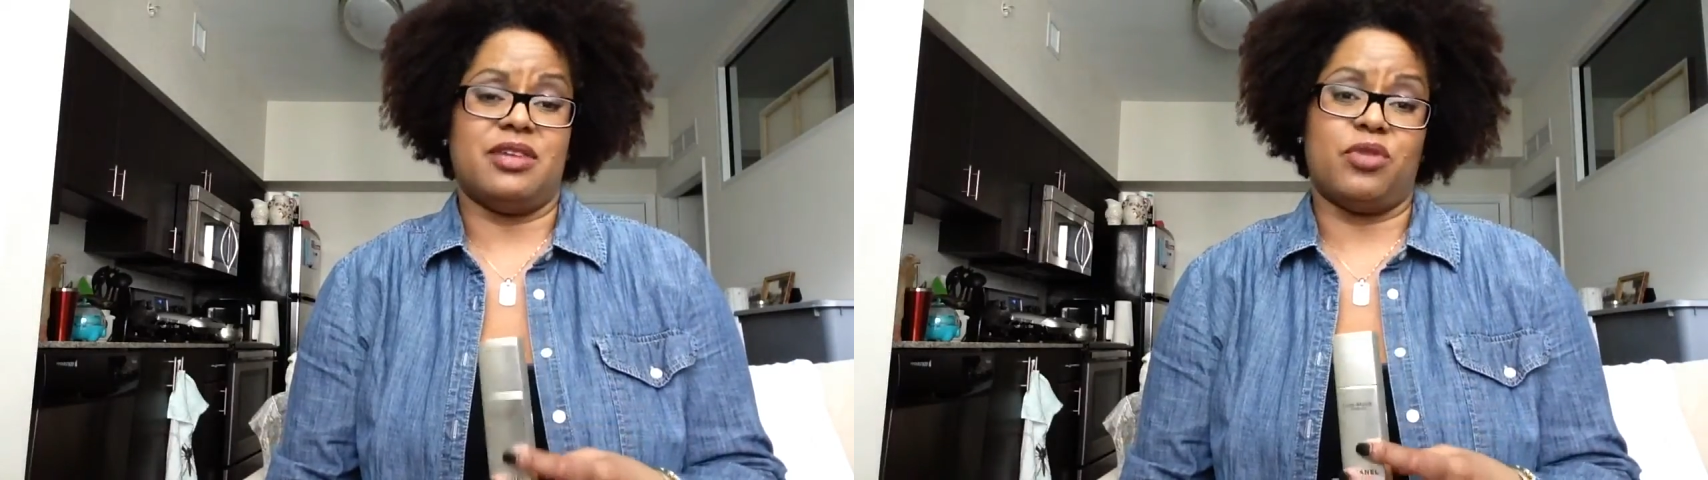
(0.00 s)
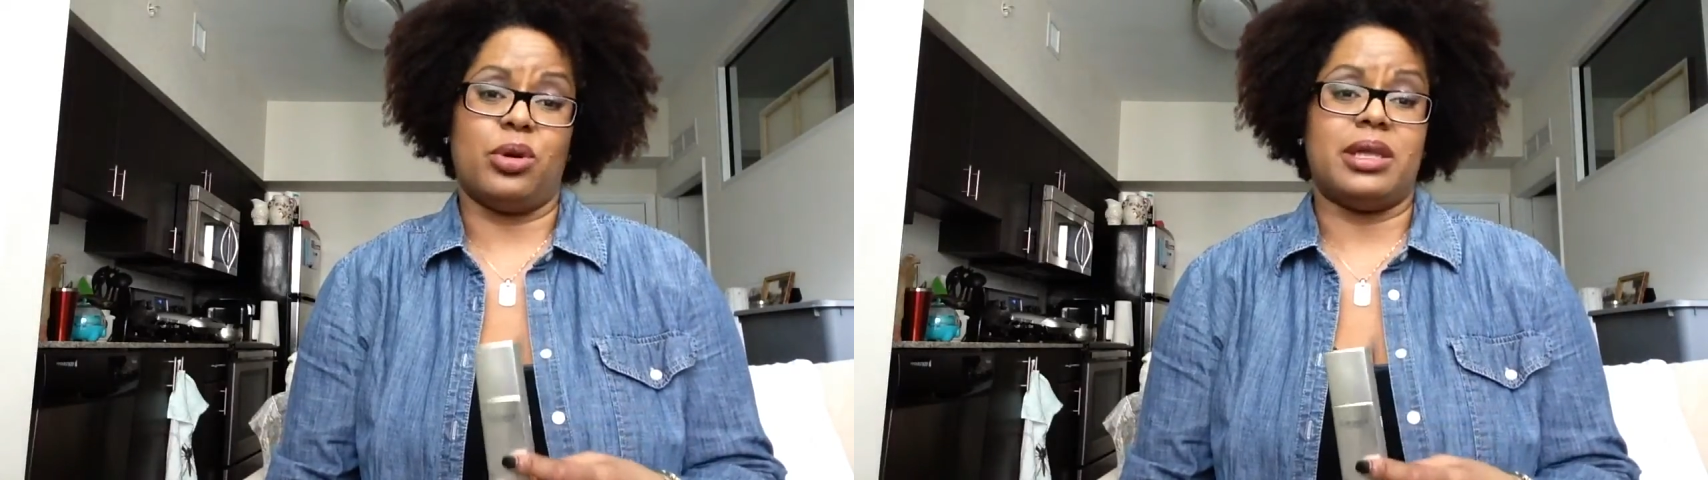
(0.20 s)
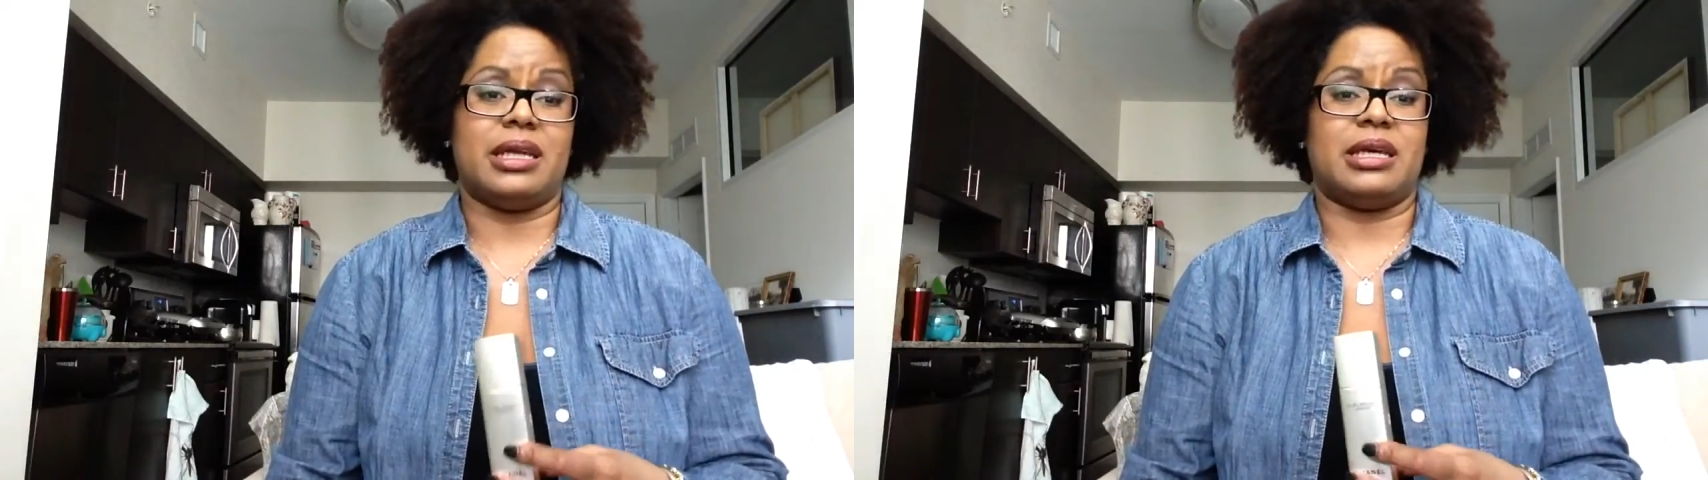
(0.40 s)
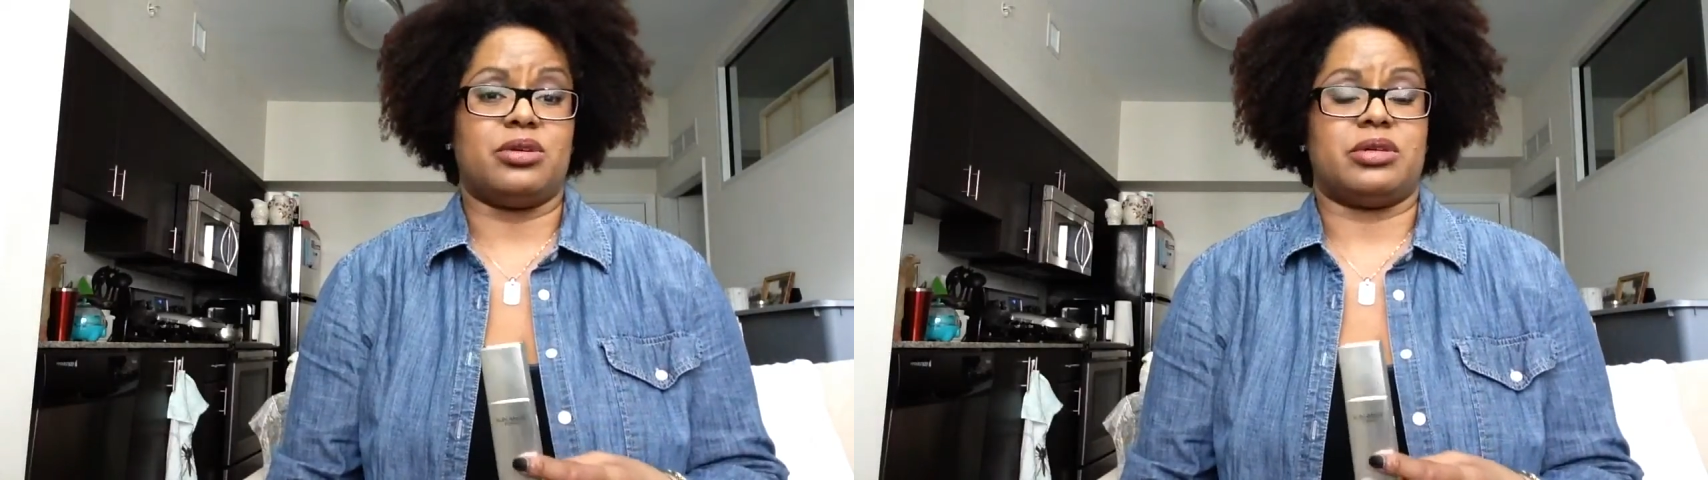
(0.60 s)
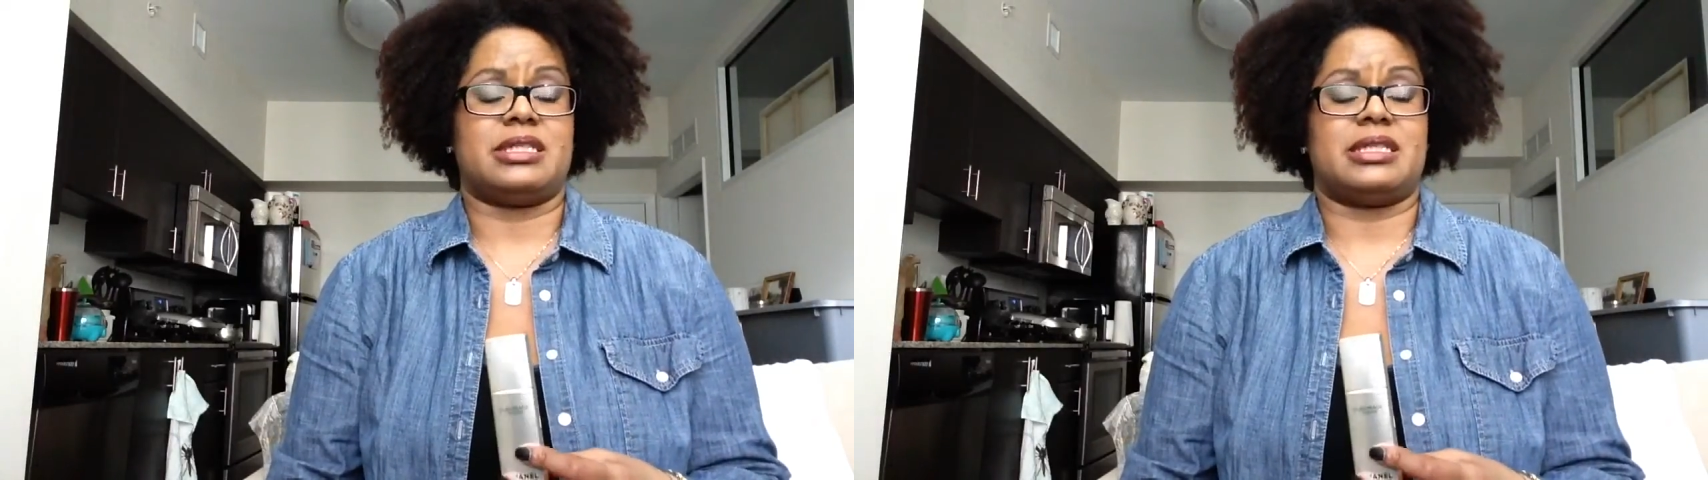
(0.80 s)
of oily and
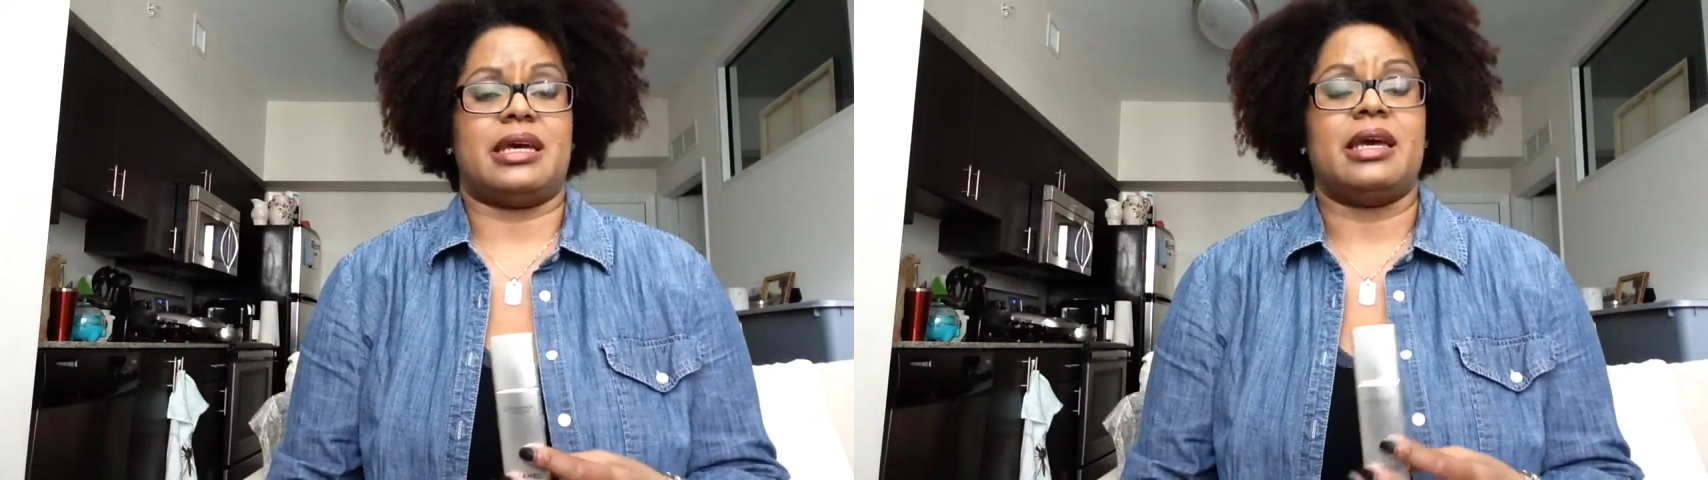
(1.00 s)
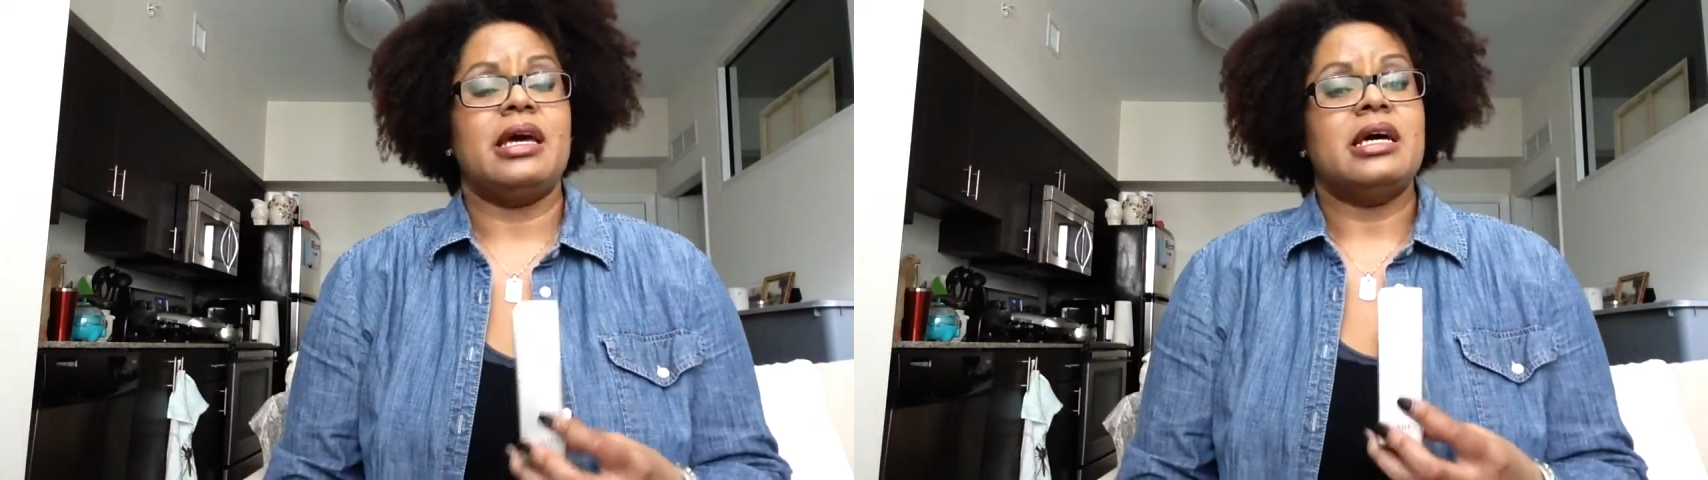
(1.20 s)
greasy.